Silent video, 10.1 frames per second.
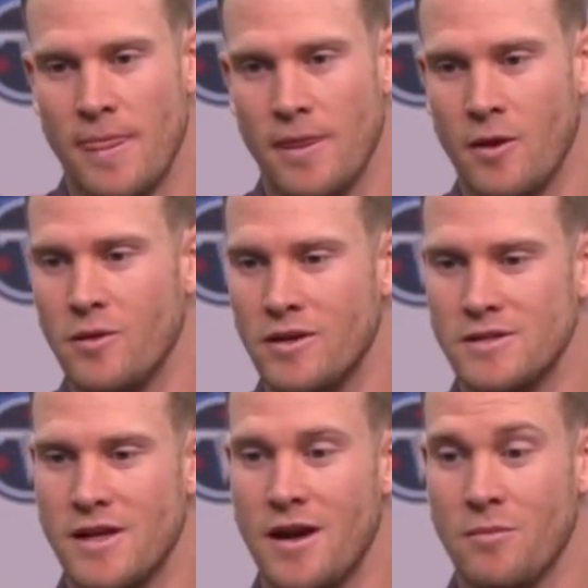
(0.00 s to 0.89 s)
not only
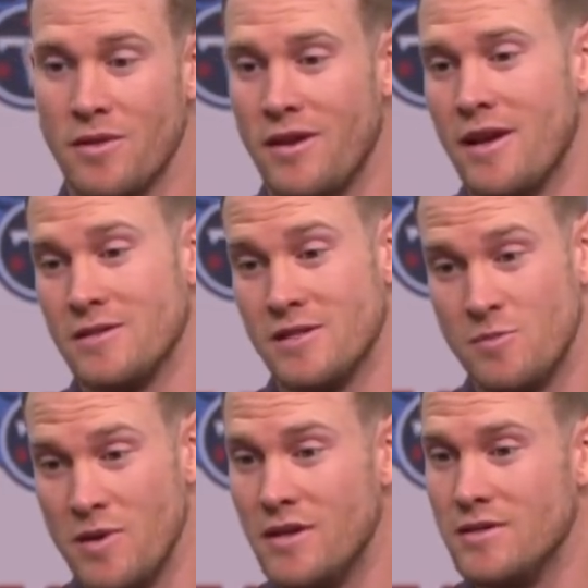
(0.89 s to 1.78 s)
does that, but then he has the
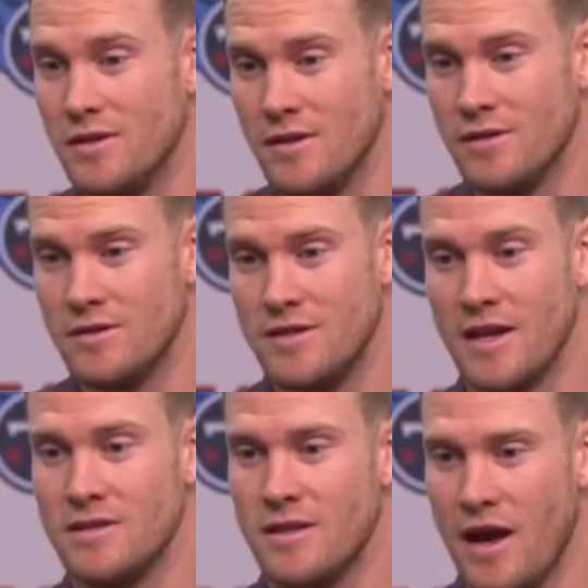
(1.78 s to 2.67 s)
speed to take
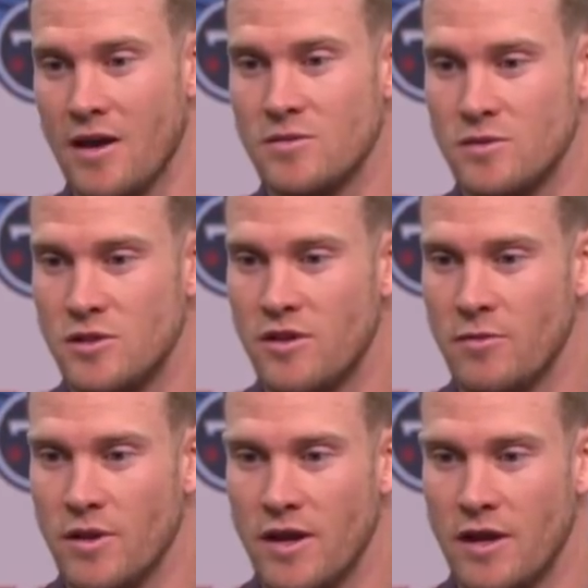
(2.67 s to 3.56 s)
it to the house once you give
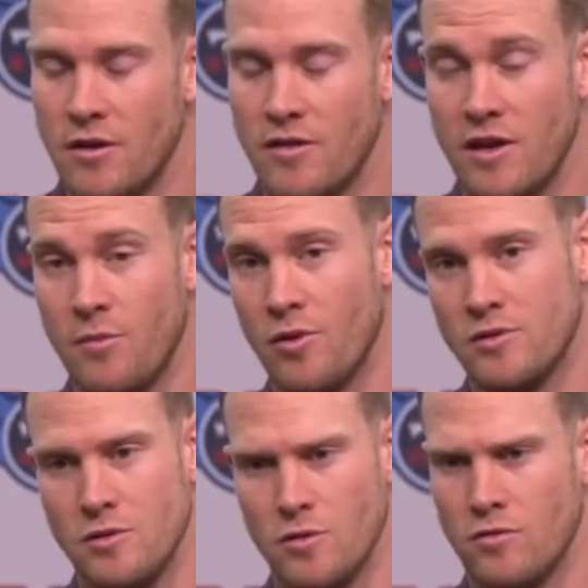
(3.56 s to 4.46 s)
him a lane. You know, I think he
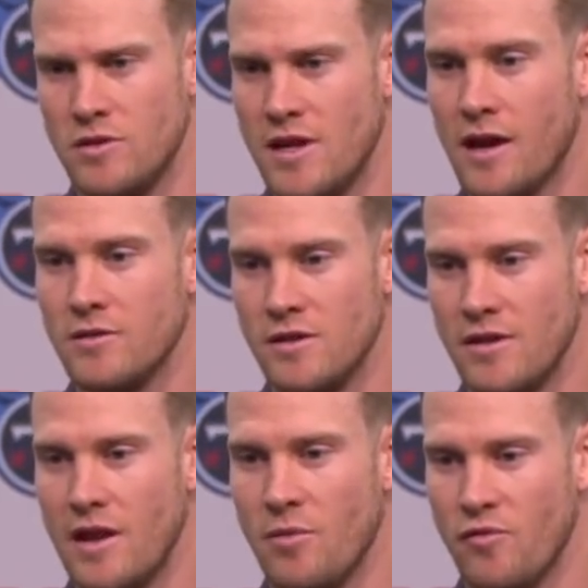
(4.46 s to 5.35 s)
broke 2 or 3 tackles on
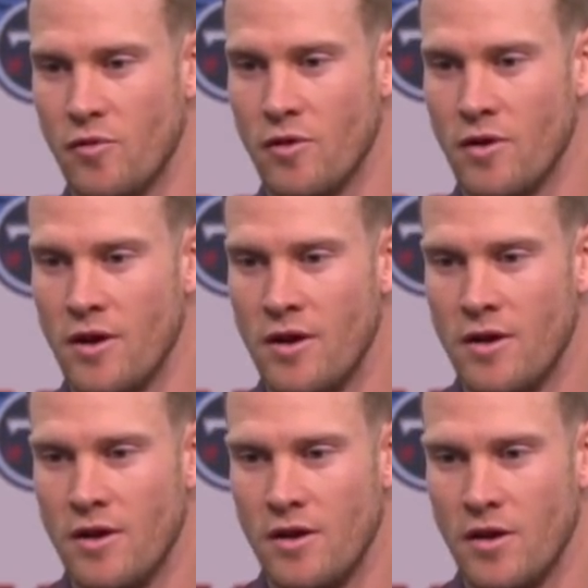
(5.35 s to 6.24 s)
that before,
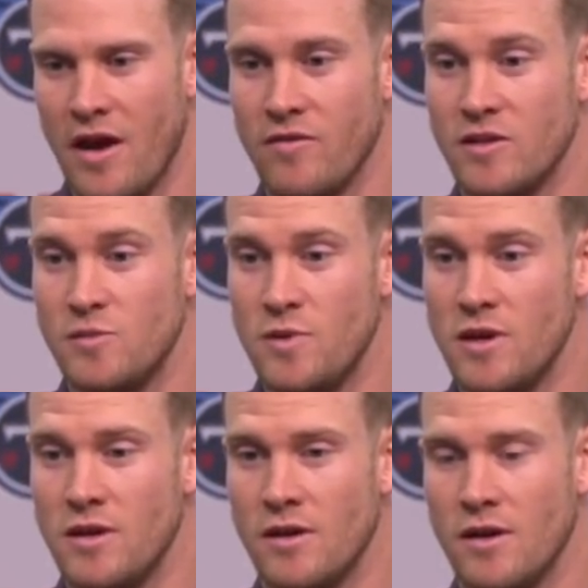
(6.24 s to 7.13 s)
you know, having the
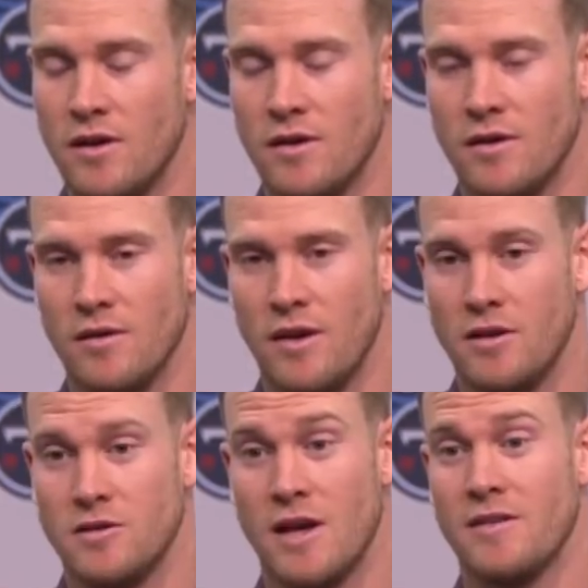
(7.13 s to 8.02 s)
speed. And
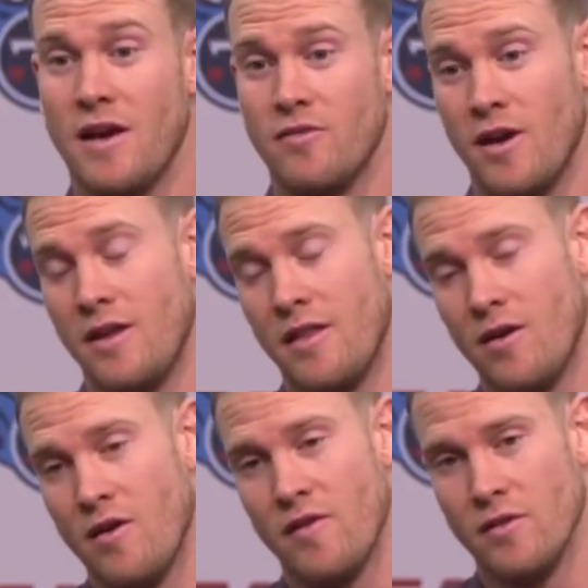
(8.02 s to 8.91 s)
just after I handed that
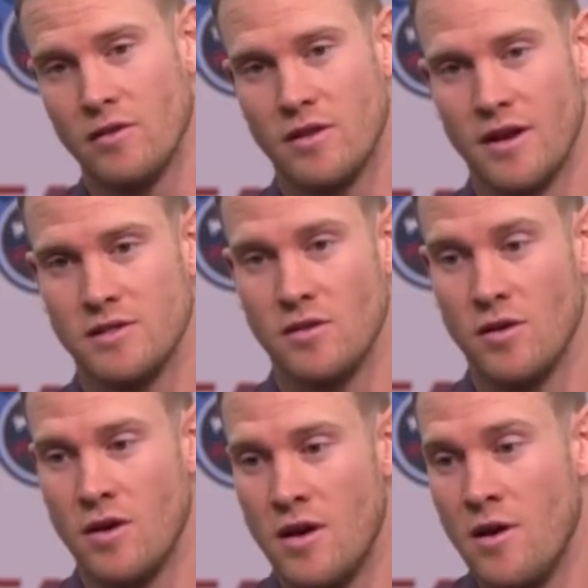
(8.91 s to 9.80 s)
off, I looked and I
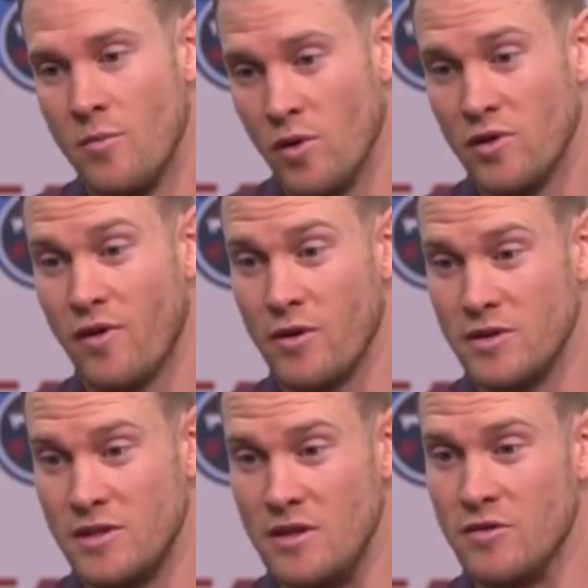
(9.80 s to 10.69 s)
saw both of our
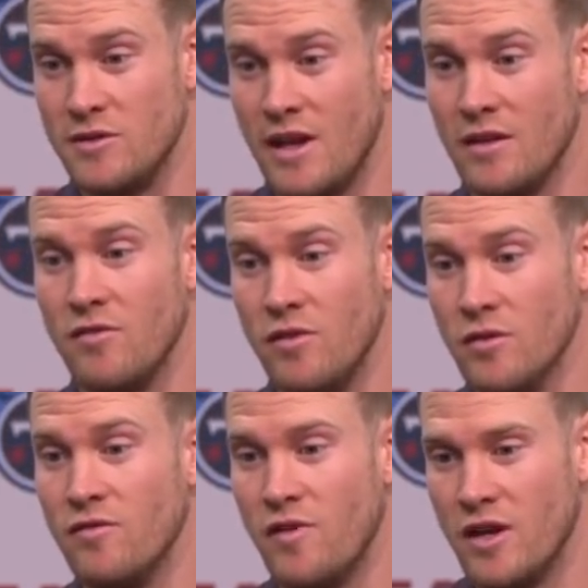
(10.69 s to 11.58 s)
receivers down the
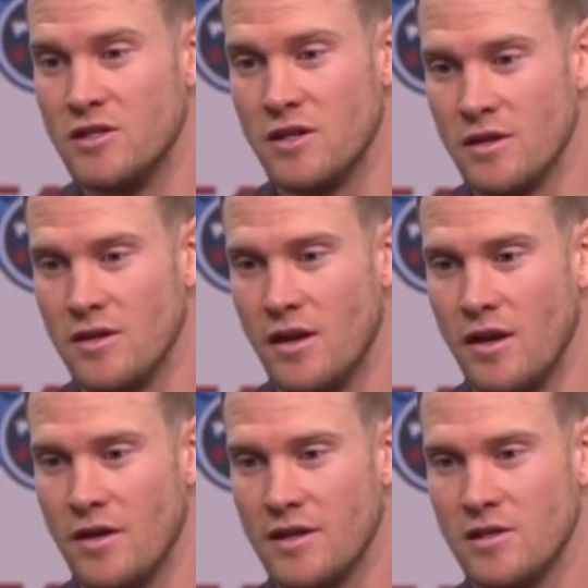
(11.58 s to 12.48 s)
field finishing.
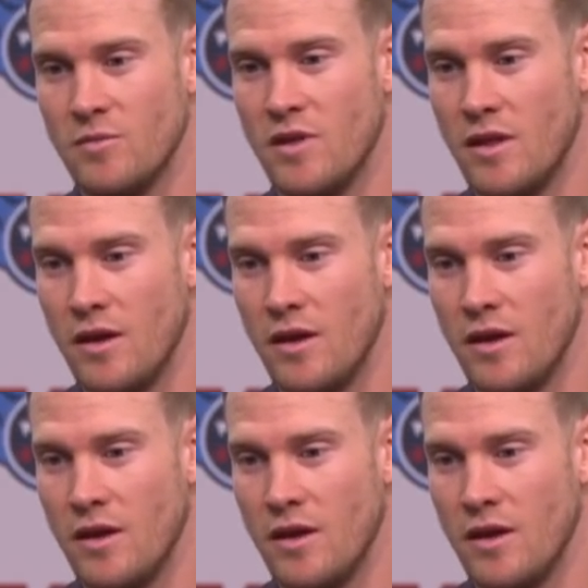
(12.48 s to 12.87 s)
And that's something